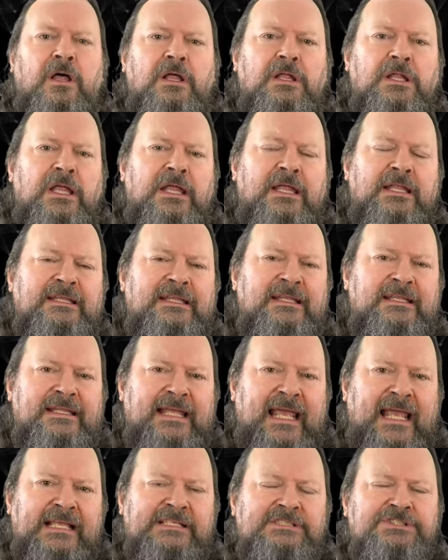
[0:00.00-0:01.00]
the
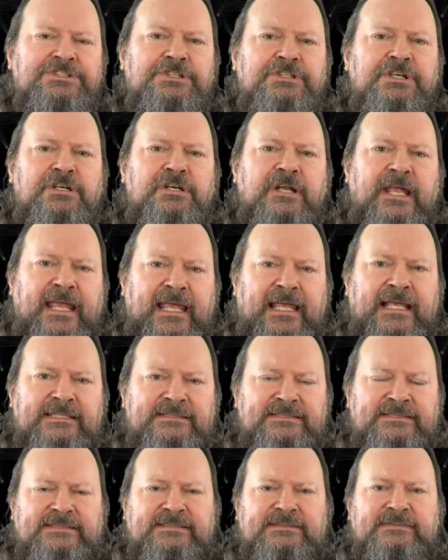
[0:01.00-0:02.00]
danger
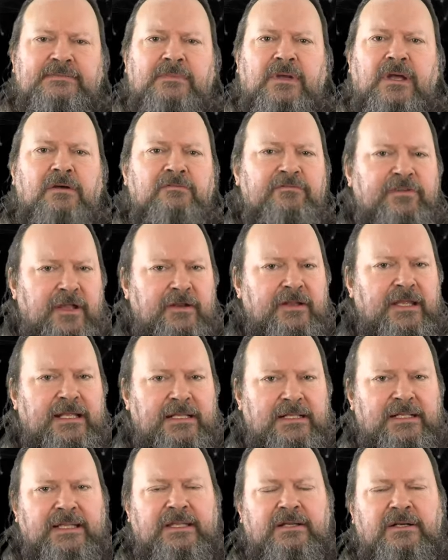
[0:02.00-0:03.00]
is very
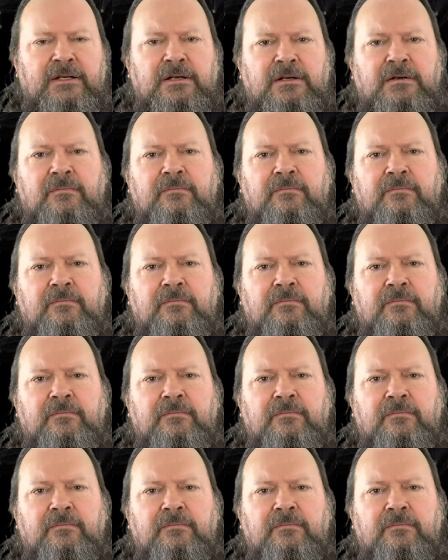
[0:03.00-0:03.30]
clear.